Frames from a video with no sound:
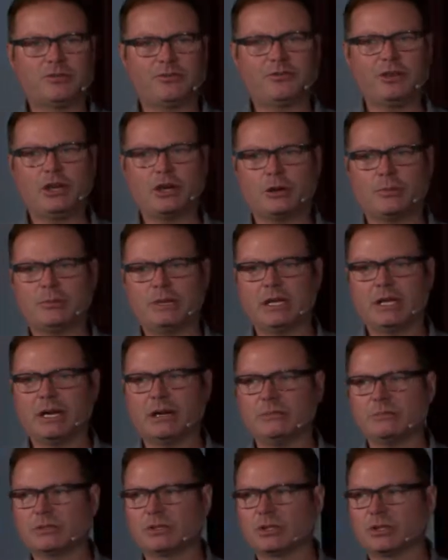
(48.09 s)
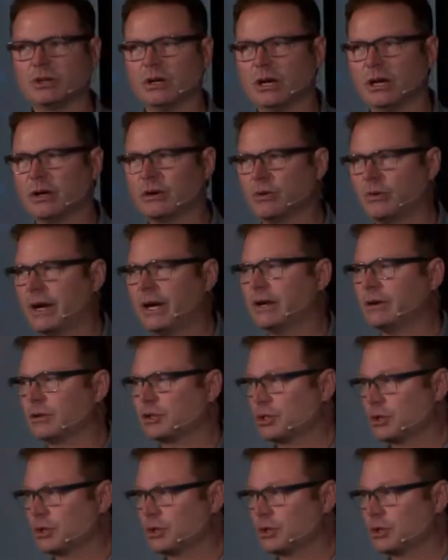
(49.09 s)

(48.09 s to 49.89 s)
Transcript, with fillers: fear becomes a greater